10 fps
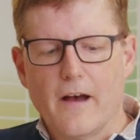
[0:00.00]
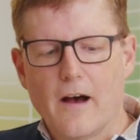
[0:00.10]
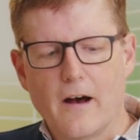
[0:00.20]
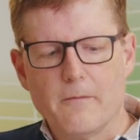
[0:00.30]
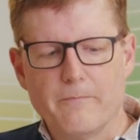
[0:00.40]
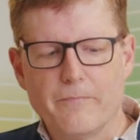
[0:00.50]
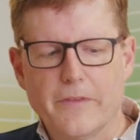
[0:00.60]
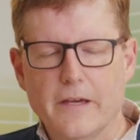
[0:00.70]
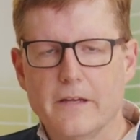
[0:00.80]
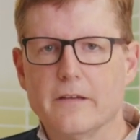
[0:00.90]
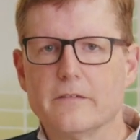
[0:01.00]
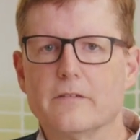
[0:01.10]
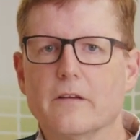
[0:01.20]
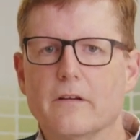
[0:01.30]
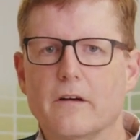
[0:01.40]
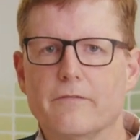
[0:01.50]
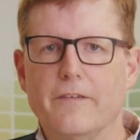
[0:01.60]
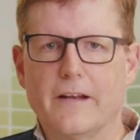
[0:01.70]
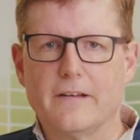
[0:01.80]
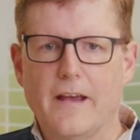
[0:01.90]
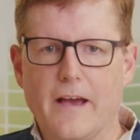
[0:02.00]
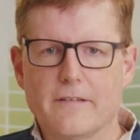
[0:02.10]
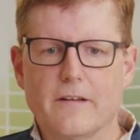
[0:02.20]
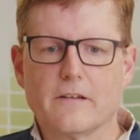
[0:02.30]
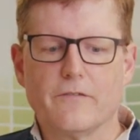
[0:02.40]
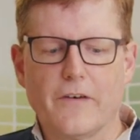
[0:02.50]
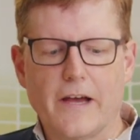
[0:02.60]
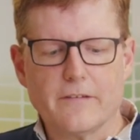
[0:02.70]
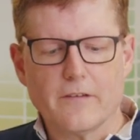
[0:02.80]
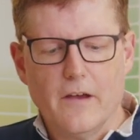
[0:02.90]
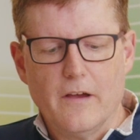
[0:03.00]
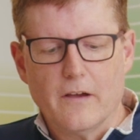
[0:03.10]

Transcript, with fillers: Um, it is a fantastic device.